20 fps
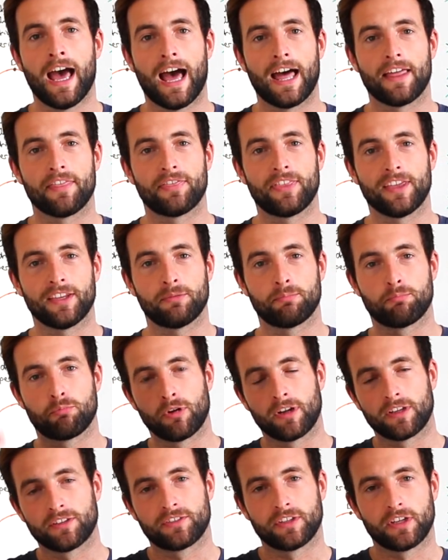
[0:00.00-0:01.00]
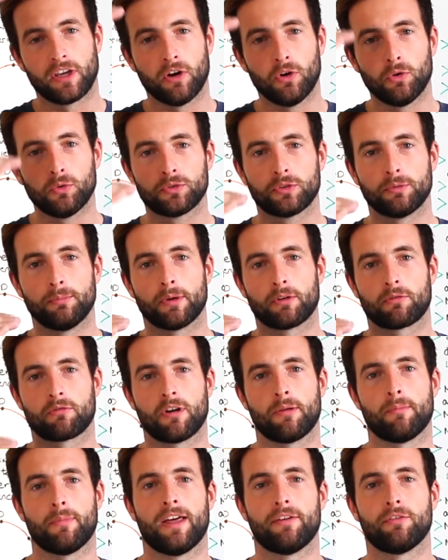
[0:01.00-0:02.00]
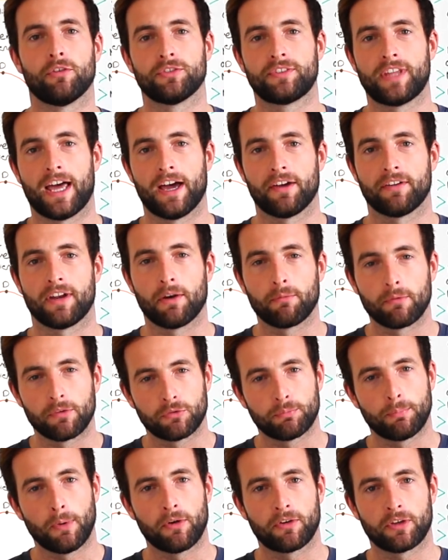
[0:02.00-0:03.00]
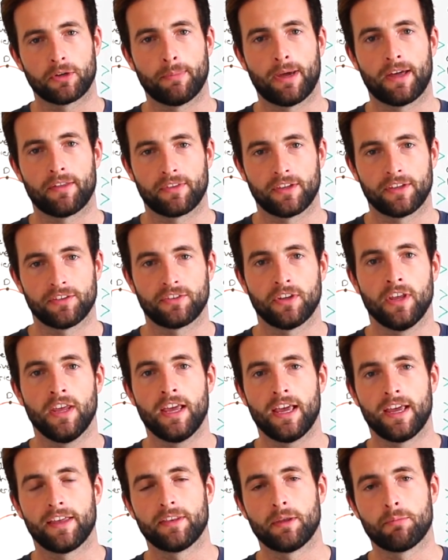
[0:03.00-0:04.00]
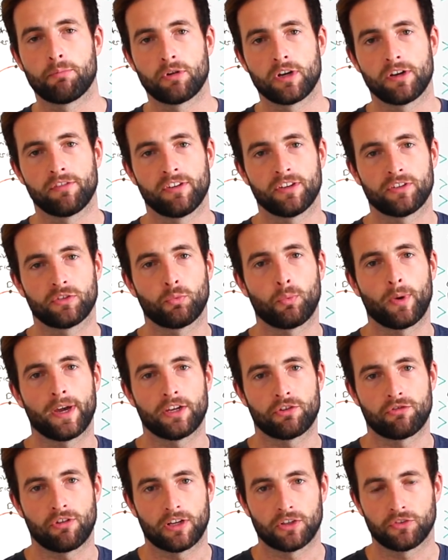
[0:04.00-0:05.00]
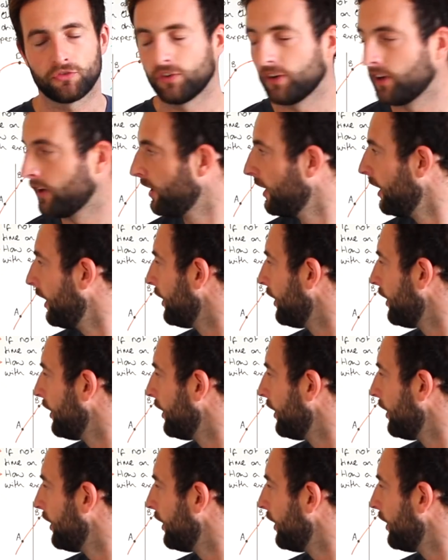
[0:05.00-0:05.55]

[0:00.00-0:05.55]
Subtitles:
and this brings the ultimate grip level down. And we've spoken about this in the previous weight transfer